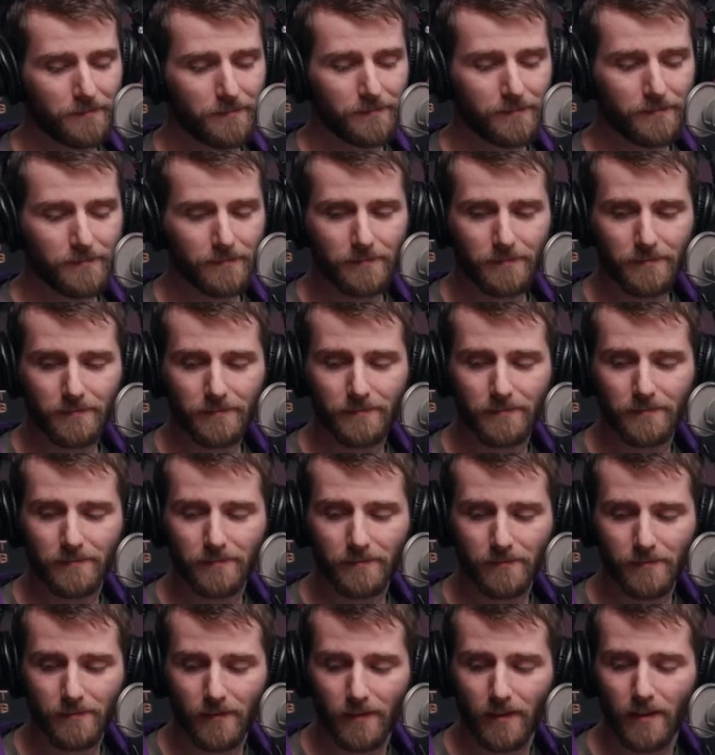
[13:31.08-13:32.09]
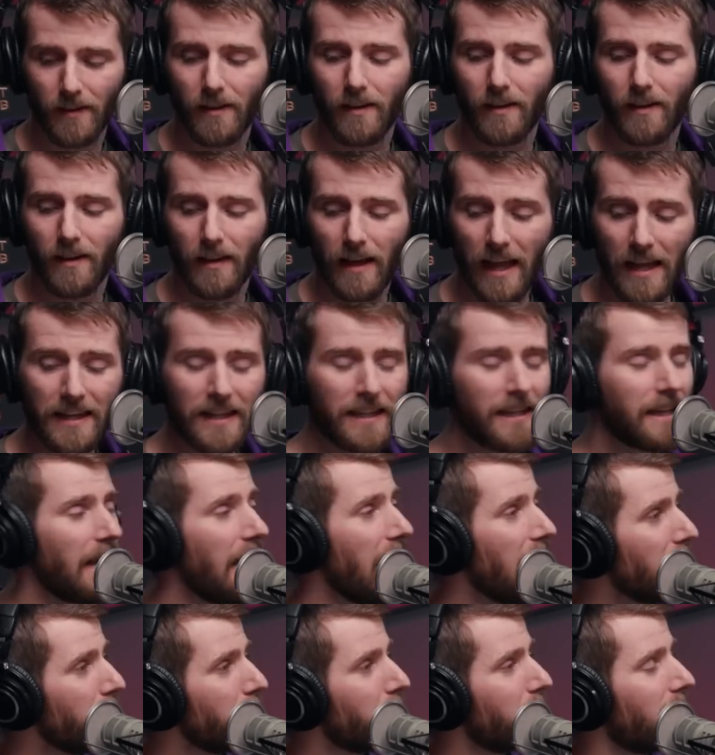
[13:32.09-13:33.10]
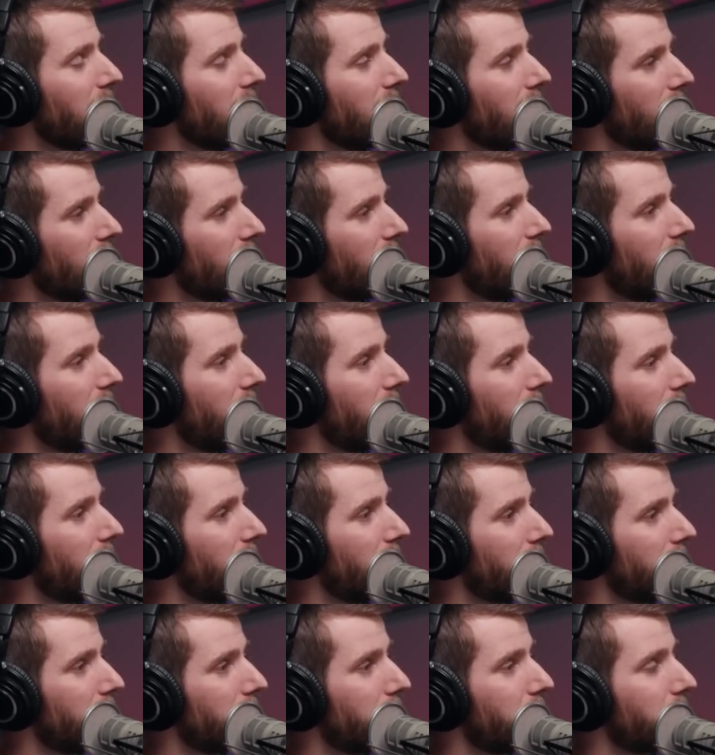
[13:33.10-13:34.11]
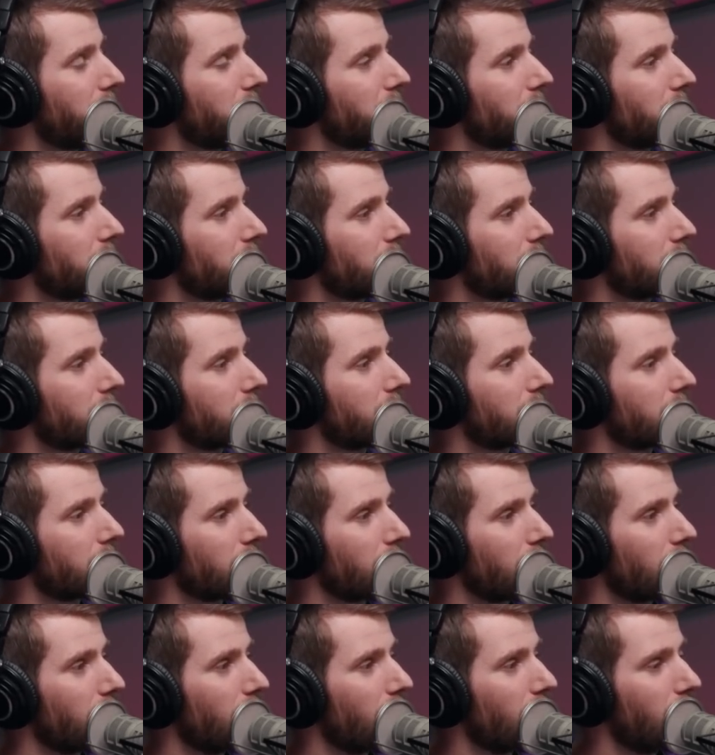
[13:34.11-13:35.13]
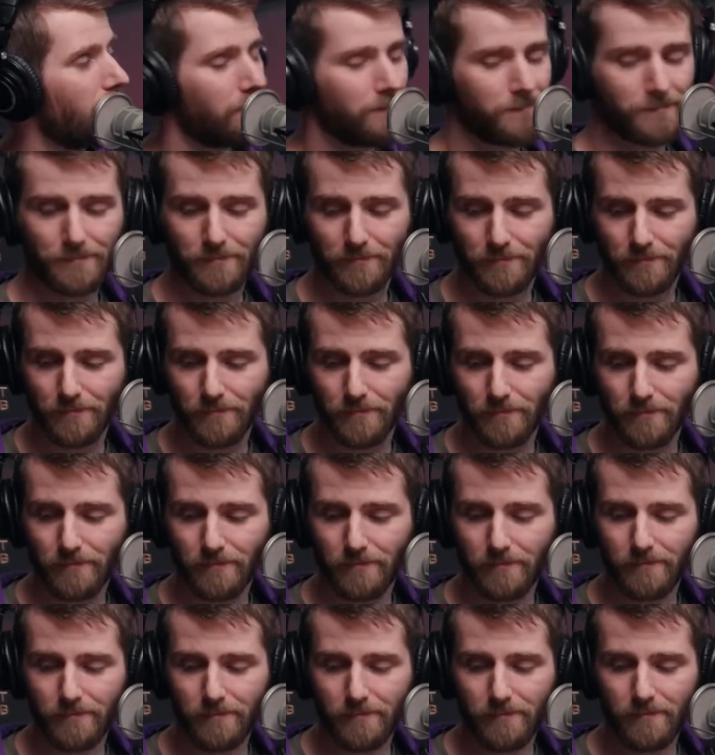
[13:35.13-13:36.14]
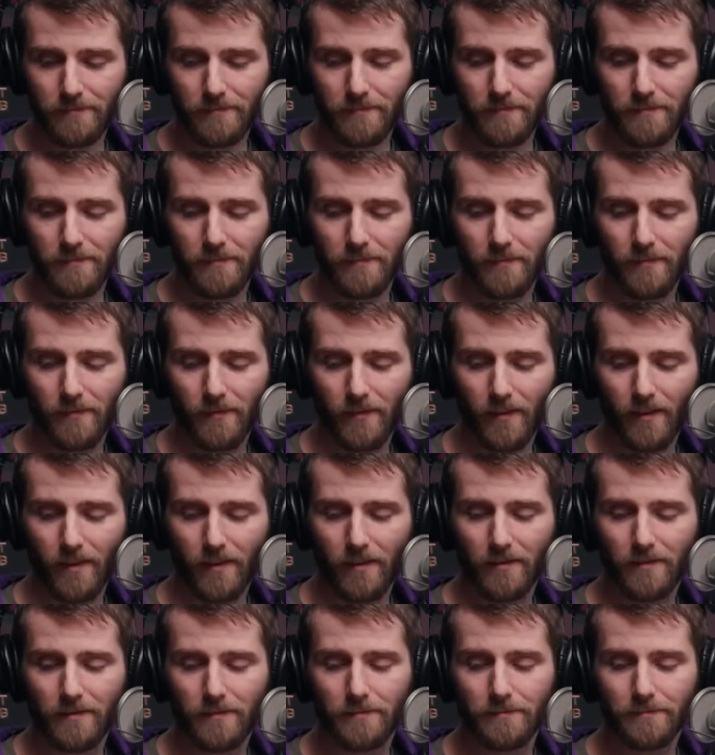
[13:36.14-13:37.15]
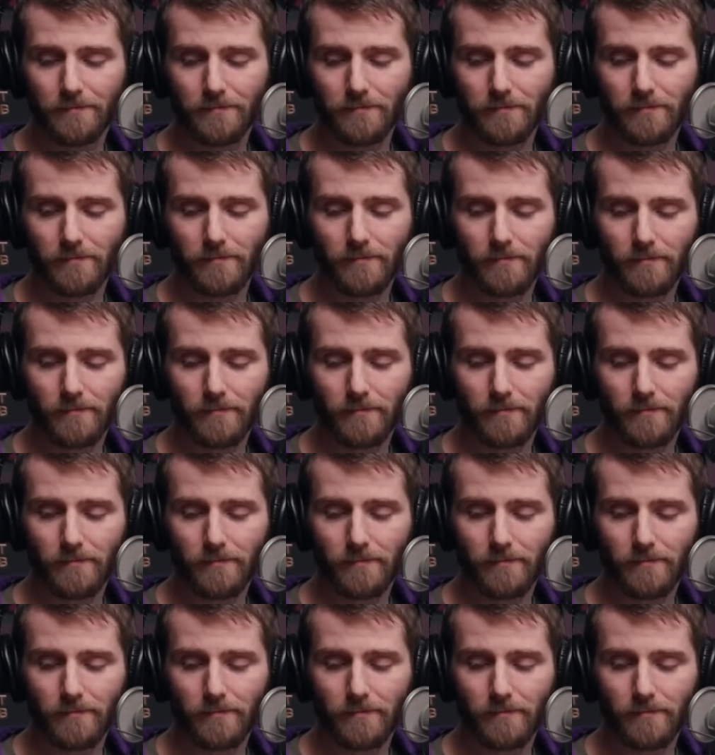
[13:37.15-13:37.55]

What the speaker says: The person shown says nothing.